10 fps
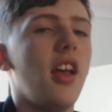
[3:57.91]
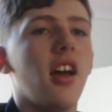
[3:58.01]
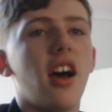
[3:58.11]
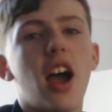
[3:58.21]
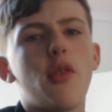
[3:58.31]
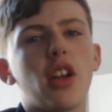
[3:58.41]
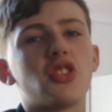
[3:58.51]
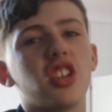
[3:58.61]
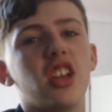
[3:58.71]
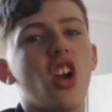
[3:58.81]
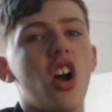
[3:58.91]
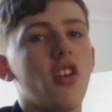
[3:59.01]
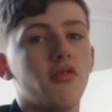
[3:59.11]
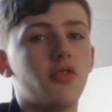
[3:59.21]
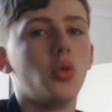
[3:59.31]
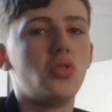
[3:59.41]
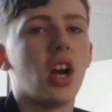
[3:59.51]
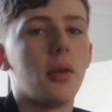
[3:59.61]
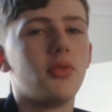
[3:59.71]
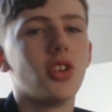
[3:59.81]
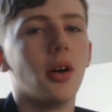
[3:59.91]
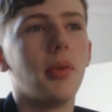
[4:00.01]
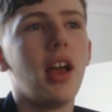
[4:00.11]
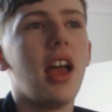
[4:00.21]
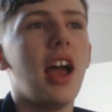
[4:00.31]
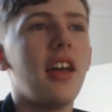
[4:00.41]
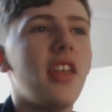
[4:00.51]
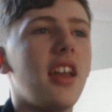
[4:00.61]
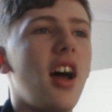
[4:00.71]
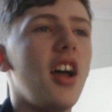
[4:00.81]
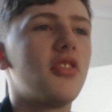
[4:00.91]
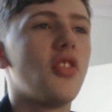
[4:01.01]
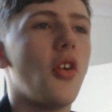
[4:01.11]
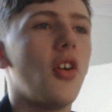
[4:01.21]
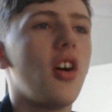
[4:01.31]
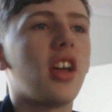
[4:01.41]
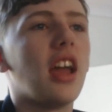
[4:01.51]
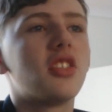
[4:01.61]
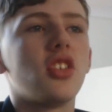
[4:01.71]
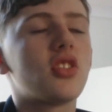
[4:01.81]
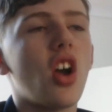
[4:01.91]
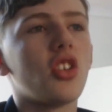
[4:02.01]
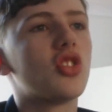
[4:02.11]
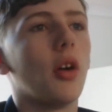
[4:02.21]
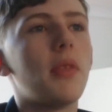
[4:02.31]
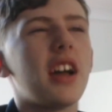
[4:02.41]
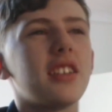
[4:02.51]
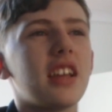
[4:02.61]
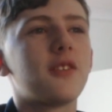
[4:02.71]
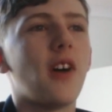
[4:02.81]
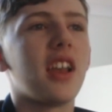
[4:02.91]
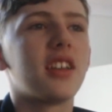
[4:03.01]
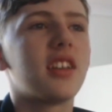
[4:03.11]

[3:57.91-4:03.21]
I've actually got a full-time job. And then I thought, okay, so he's got a job. That's valid.